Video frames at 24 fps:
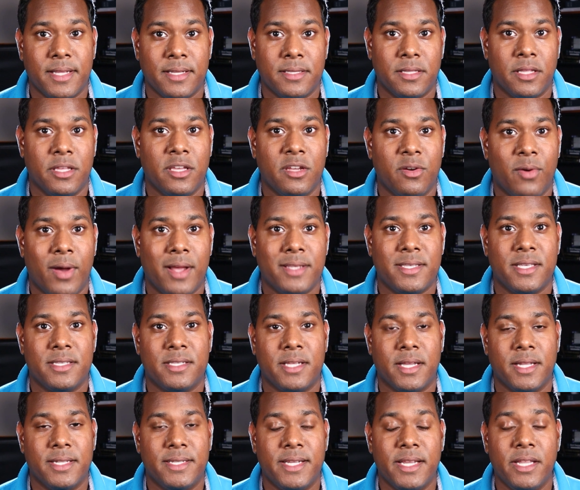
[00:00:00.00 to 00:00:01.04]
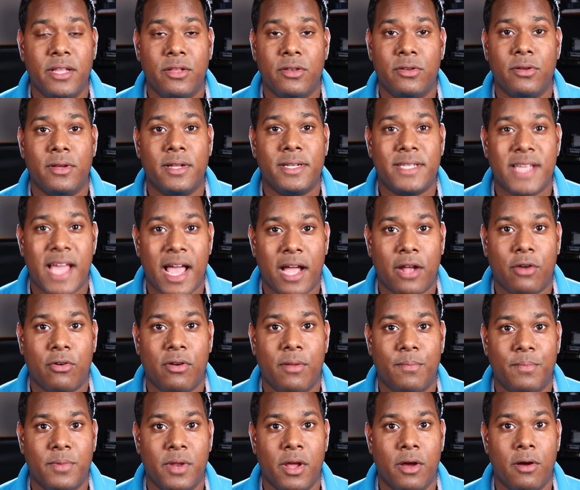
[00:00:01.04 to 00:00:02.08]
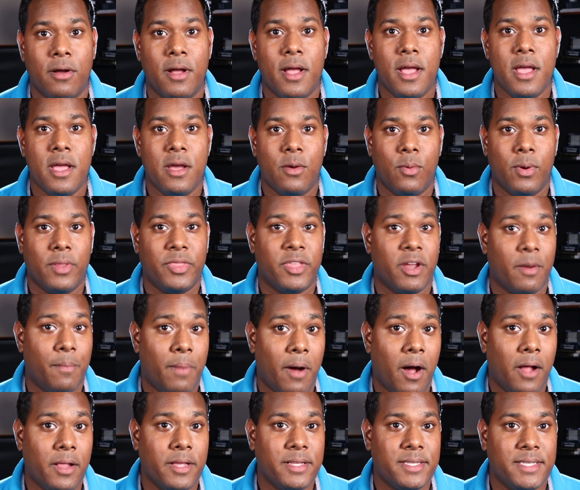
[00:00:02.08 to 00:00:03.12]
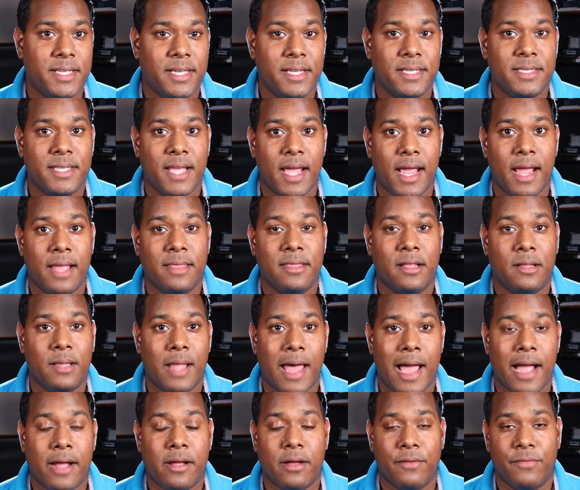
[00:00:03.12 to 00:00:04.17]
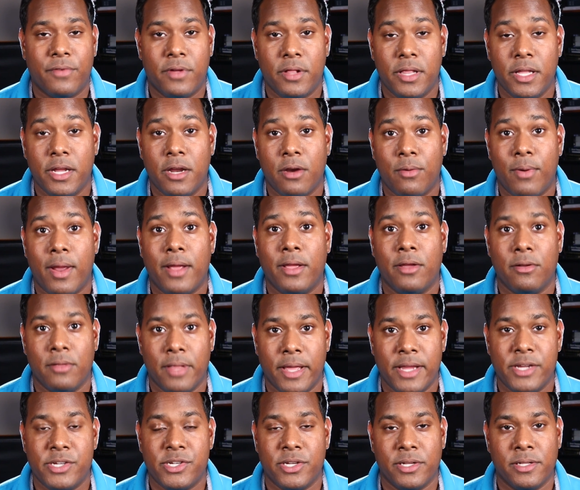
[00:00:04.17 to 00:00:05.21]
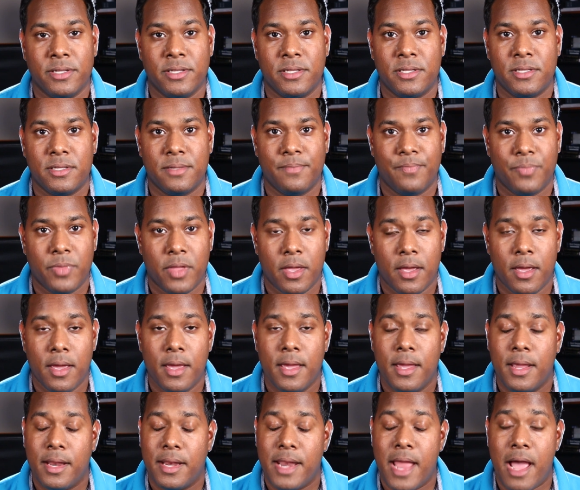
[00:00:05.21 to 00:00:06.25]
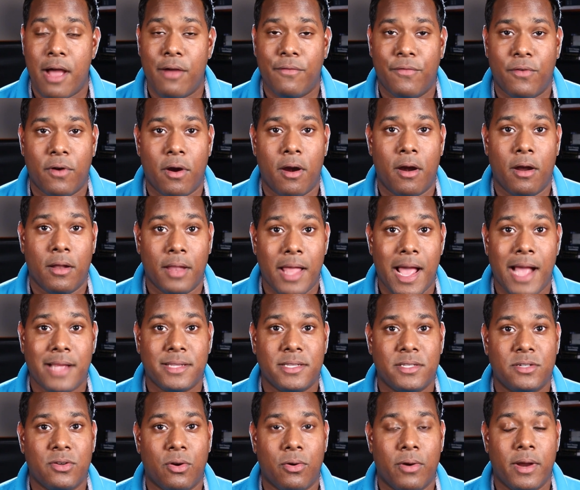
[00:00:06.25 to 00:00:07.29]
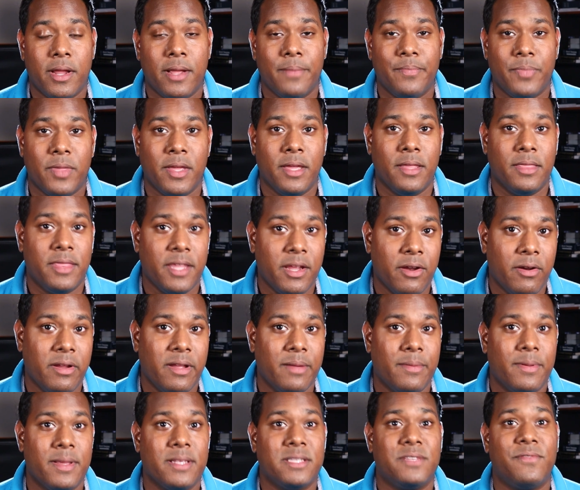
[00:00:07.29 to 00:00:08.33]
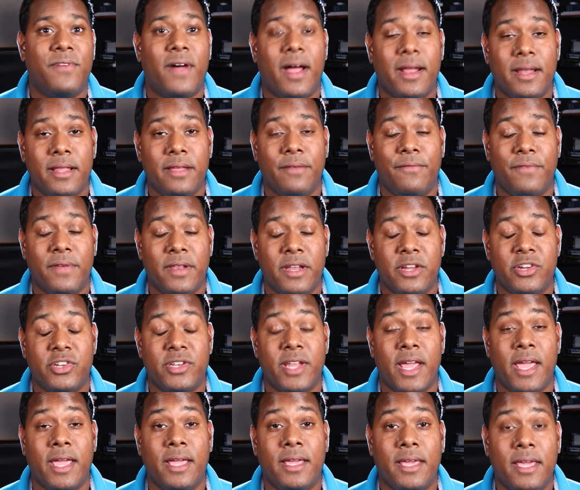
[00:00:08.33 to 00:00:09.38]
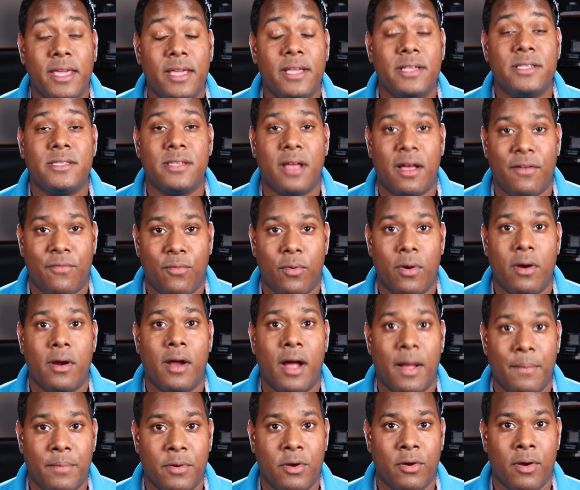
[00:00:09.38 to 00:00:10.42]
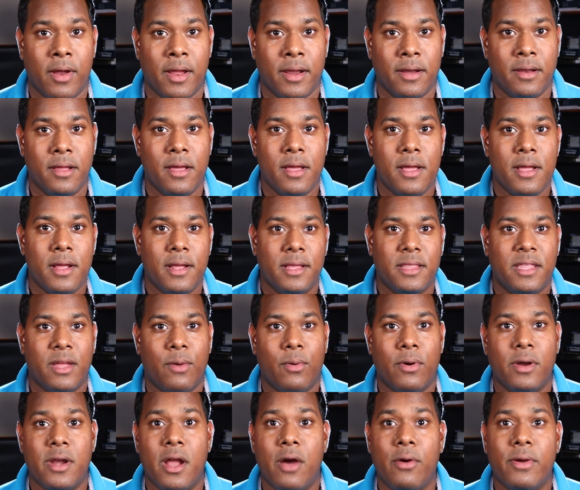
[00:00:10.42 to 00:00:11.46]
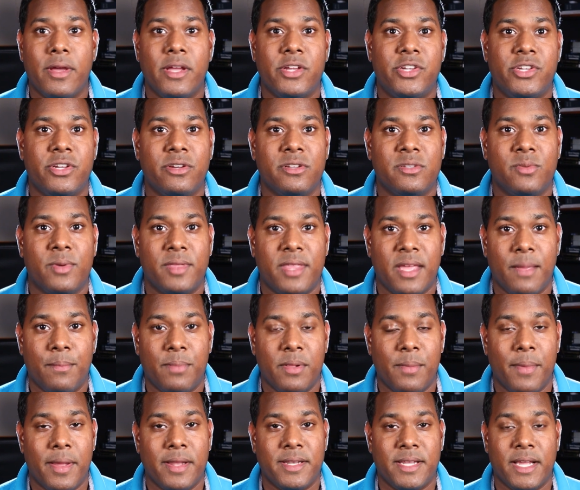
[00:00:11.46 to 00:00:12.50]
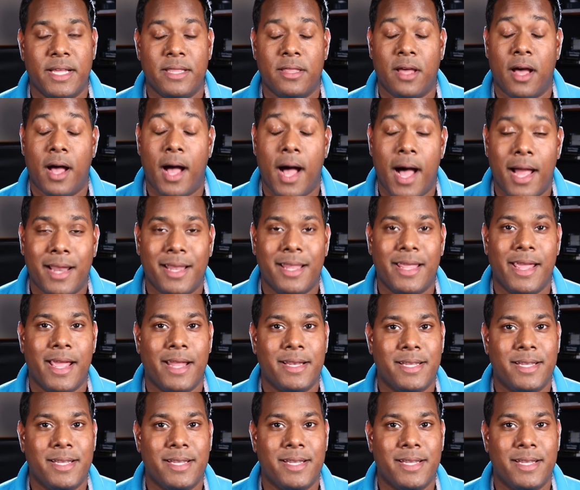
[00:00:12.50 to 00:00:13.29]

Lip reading: as the US has continued to attack crypto with their policies and the lack of clear regulations. Now for our last story, Ethereum has finally finished a key software upgrade. There were no issues with implementing the hotly